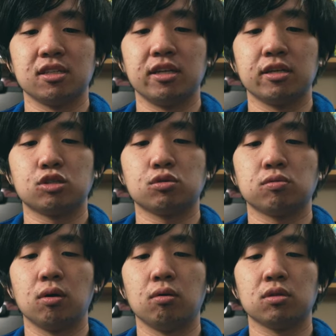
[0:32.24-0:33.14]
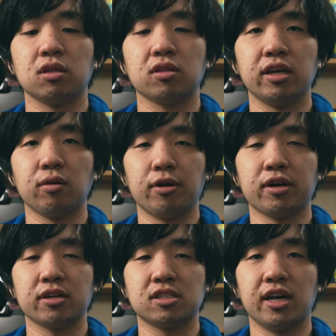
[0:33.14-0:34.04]
in the intro, the lead
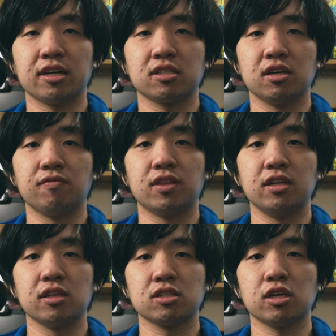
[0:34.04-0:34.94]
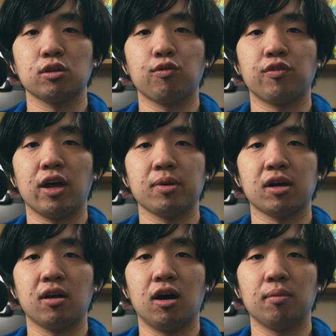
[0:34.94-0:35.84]
architect of the Nintendo
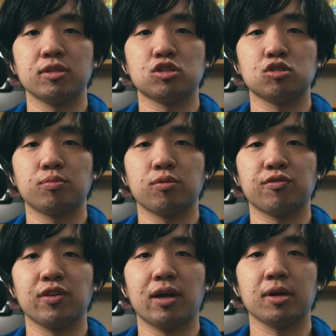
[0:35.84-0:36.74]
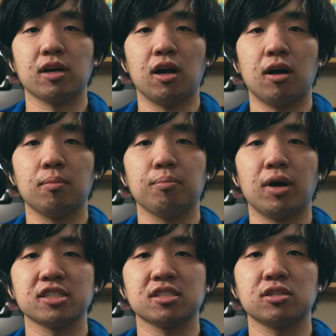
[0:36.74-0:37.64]
Famicom and Super Famicom,
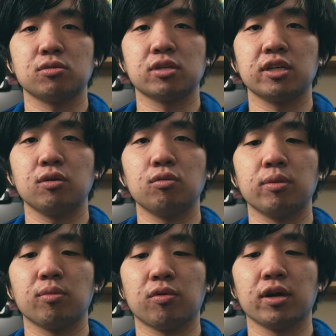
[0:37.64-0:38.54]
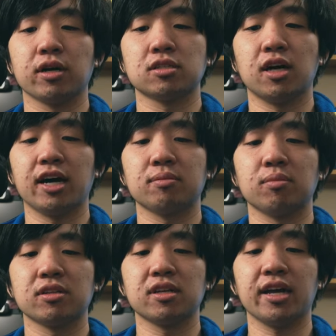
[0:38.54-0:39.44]
Masayuki Uemura, died
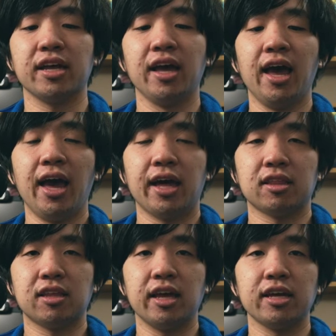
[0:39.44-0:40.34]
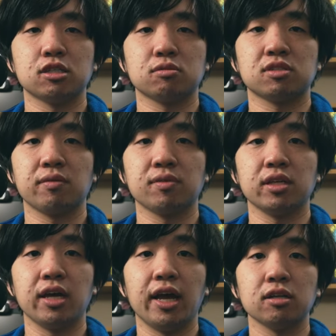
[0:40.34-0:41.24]
Monday at the age of
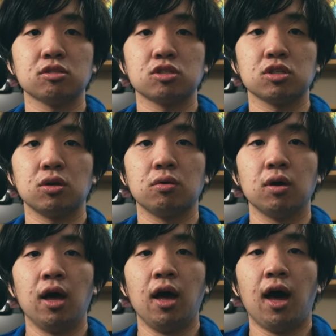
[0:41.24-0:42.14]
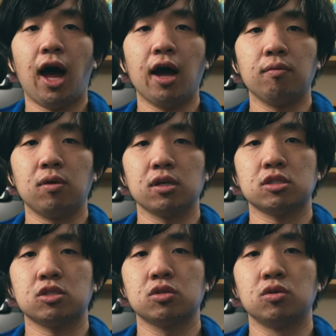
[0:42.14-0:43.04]
78. So I wanted
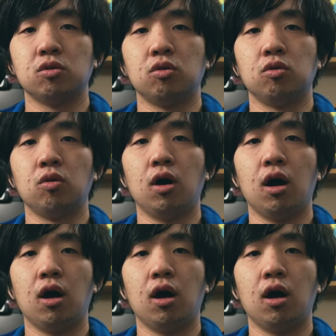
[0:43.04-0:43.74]
to